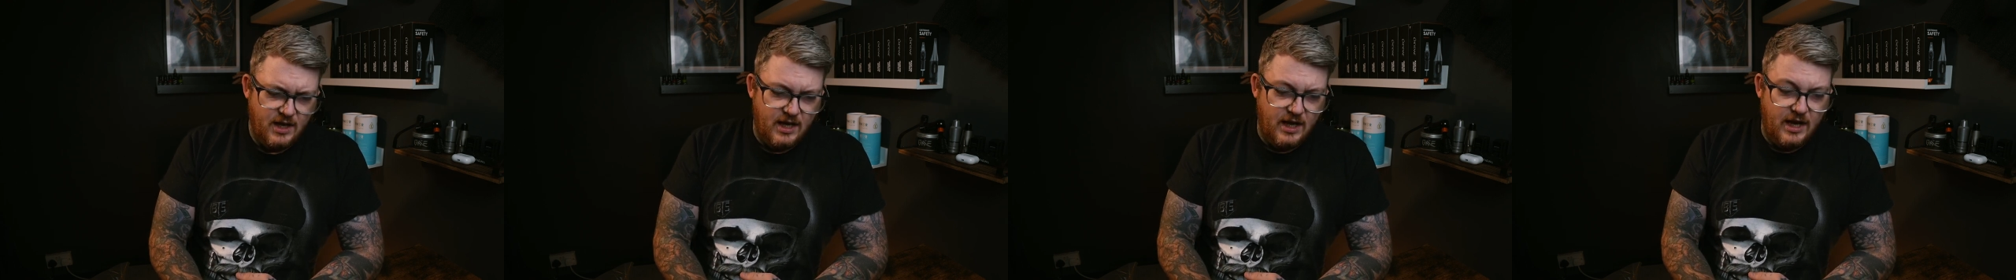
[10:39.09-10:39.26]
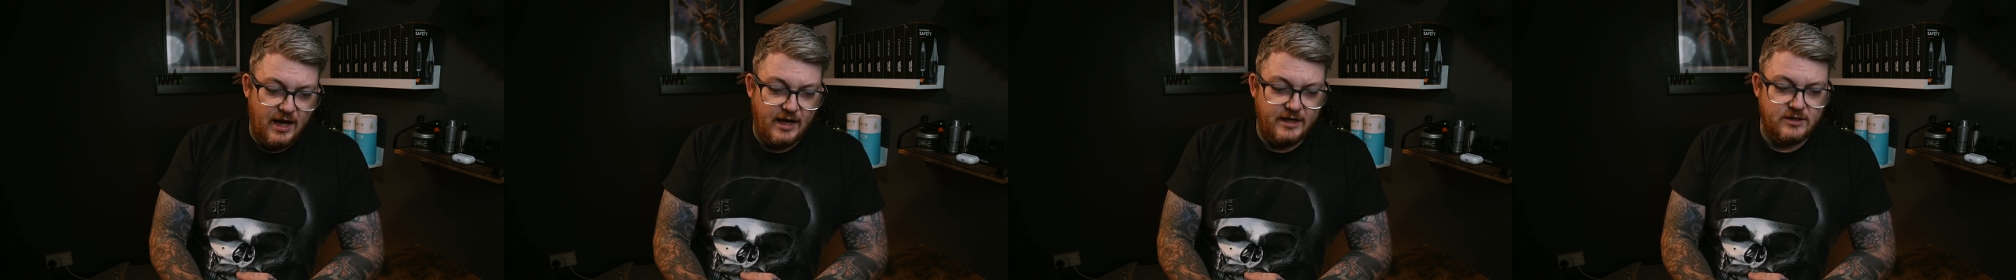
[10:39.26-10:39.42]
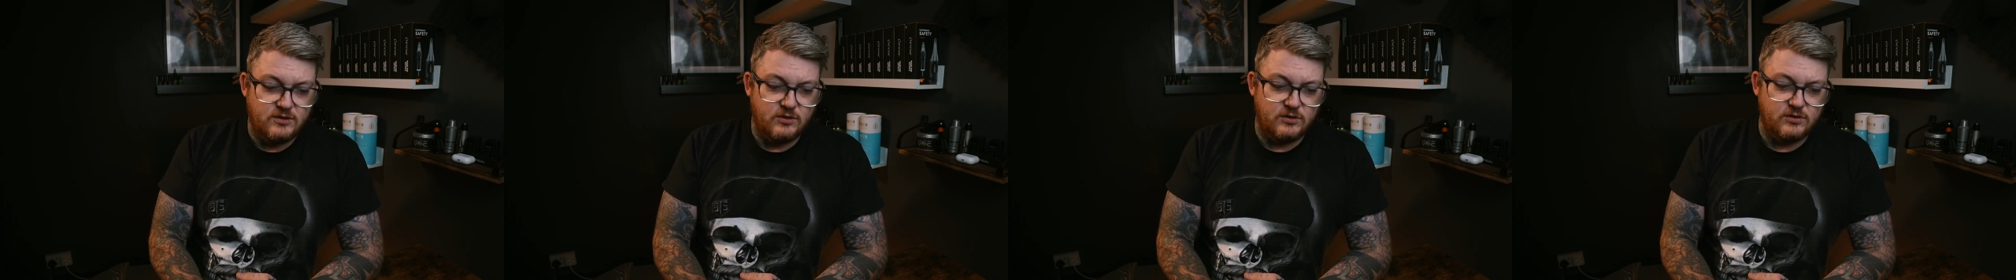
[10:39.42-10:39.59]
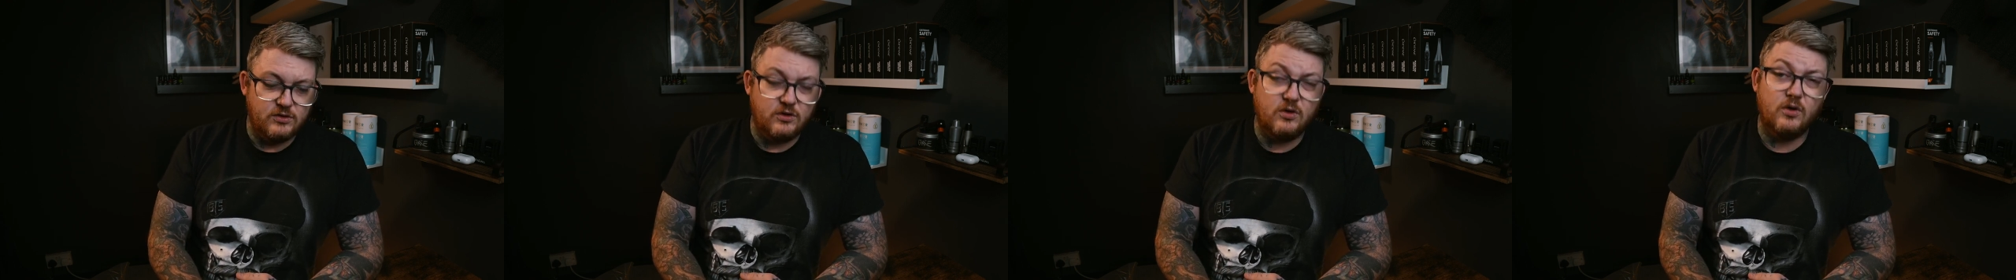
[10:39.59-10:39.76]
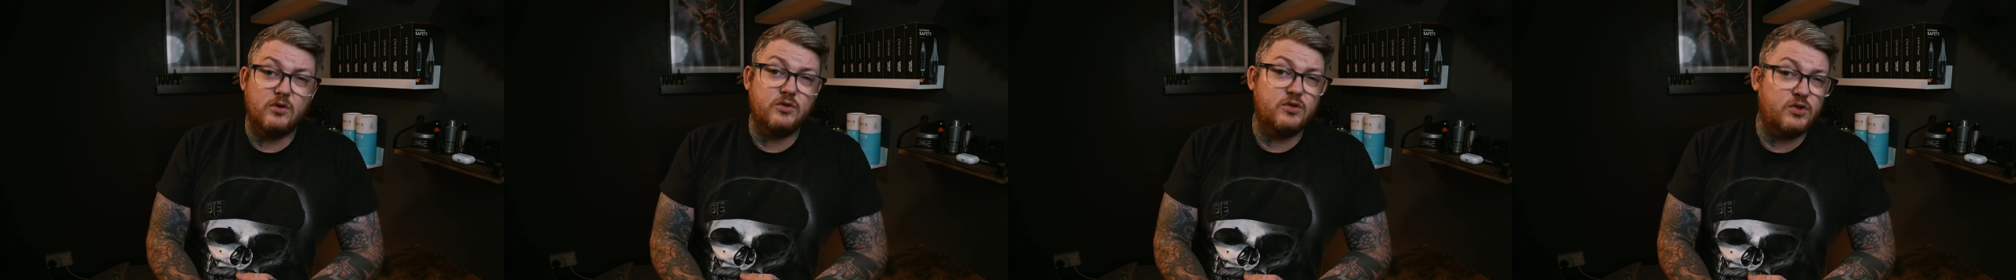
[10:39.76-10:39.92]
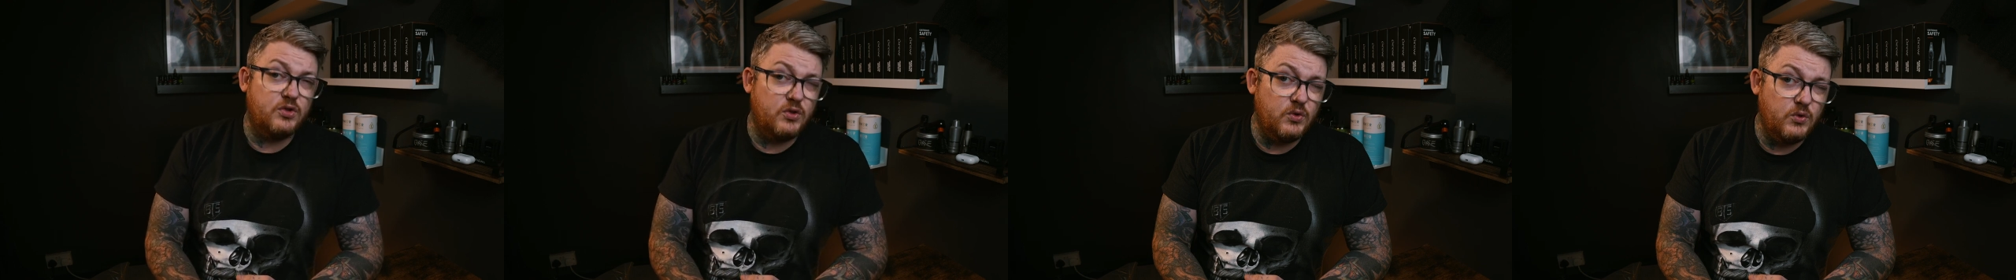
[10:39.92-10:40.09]
And it's also
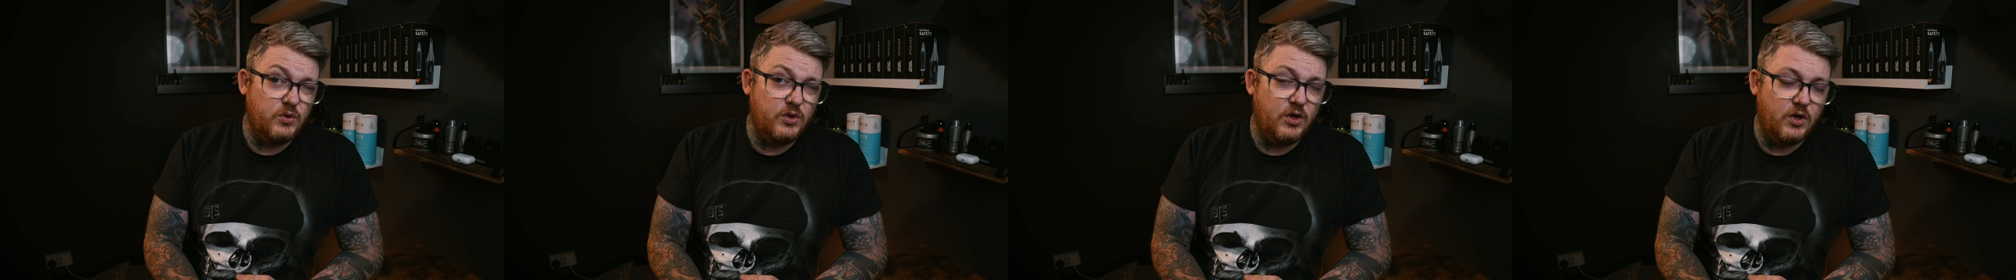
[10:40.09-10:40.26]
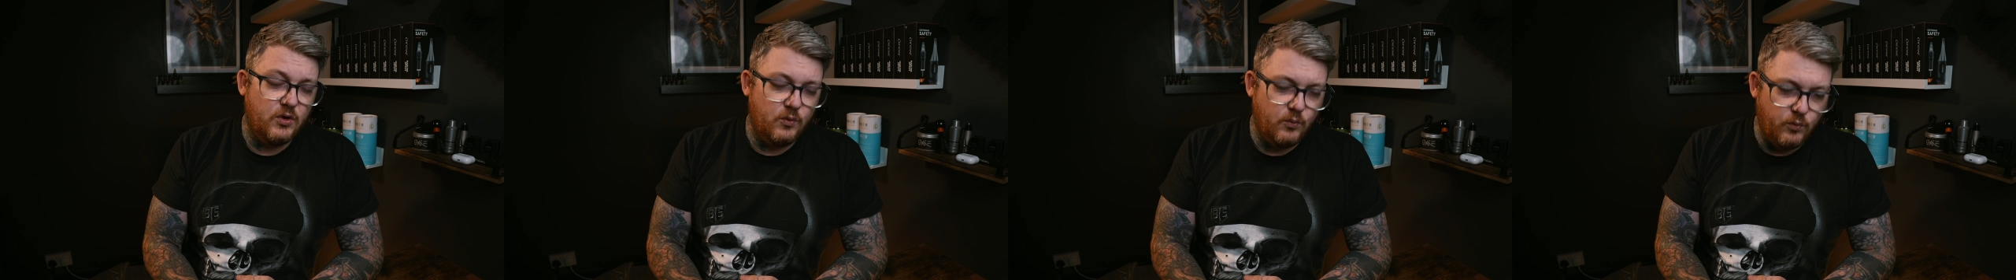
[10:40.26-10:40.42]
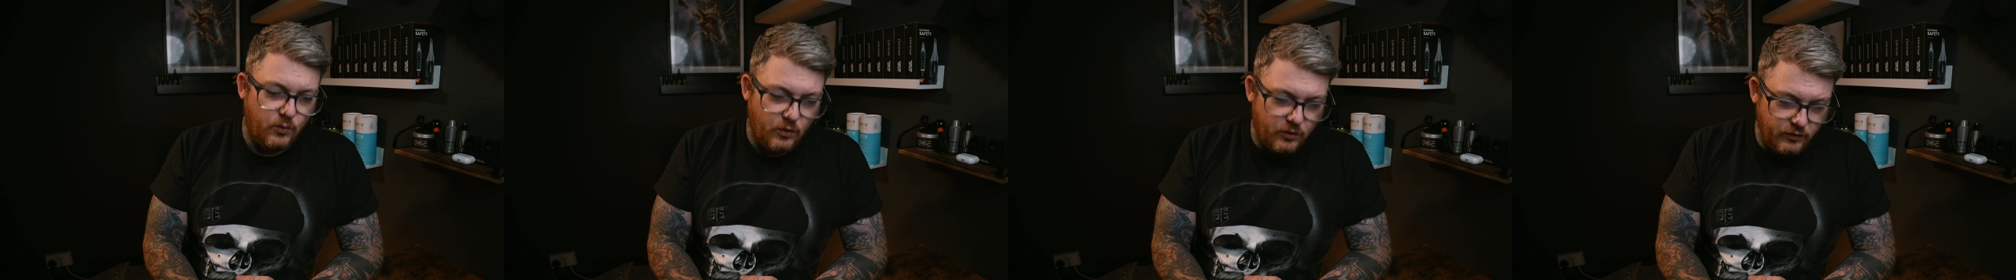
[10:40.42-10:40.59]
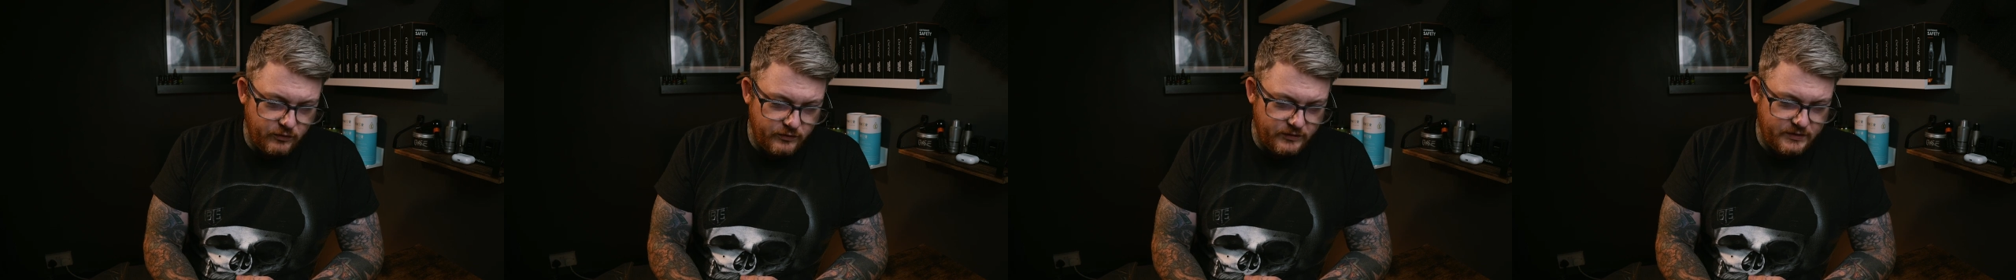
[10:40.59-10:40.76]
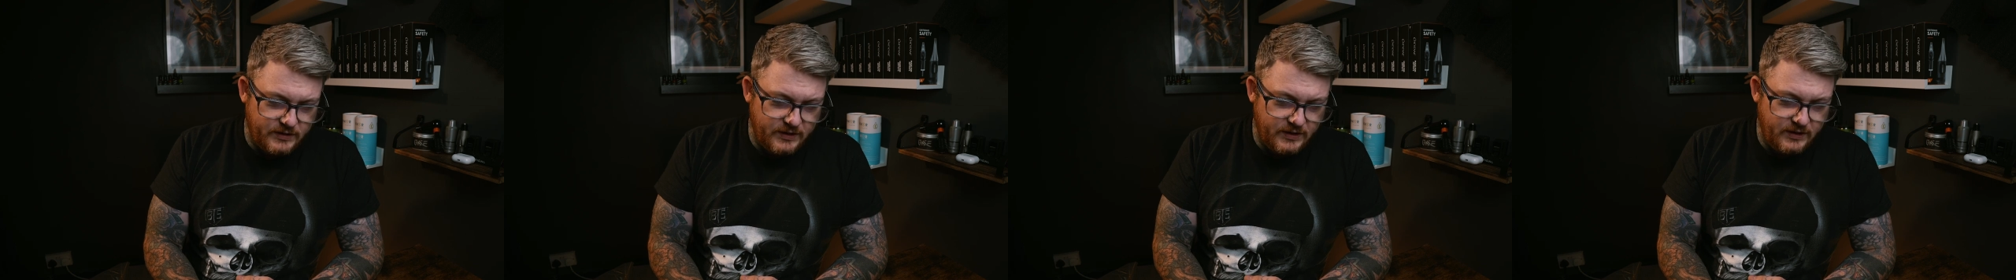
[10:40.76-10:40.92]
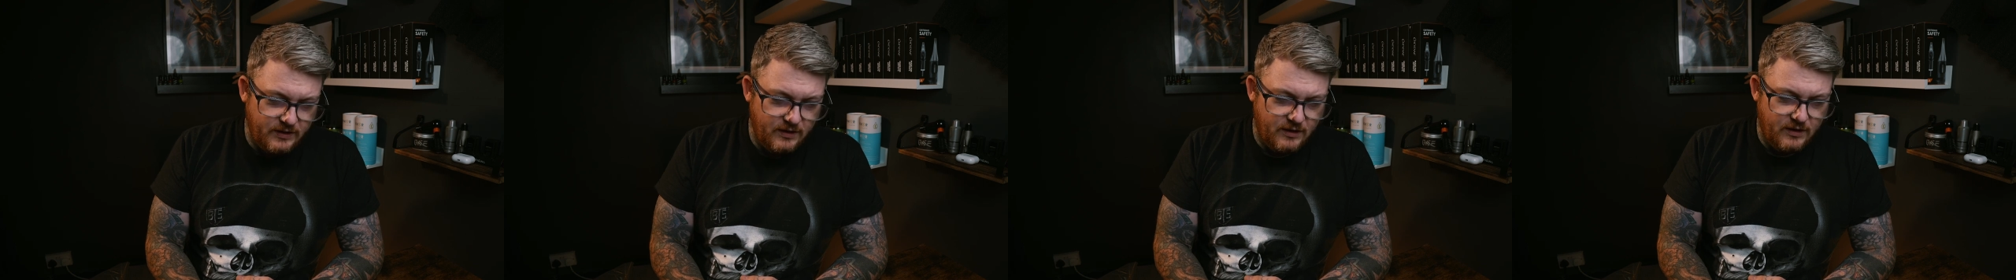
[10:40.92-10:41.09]
got 2-year
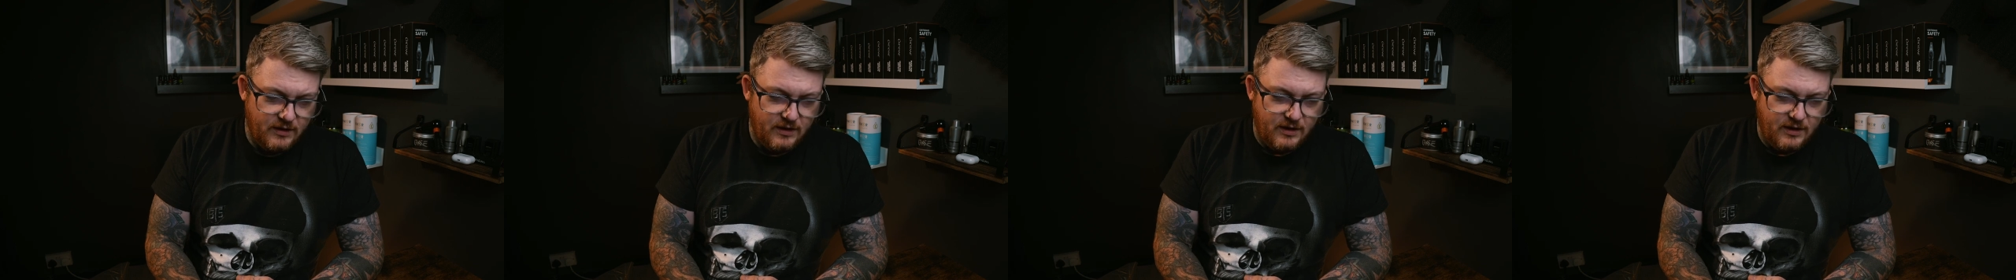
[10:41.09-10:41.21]
warranty.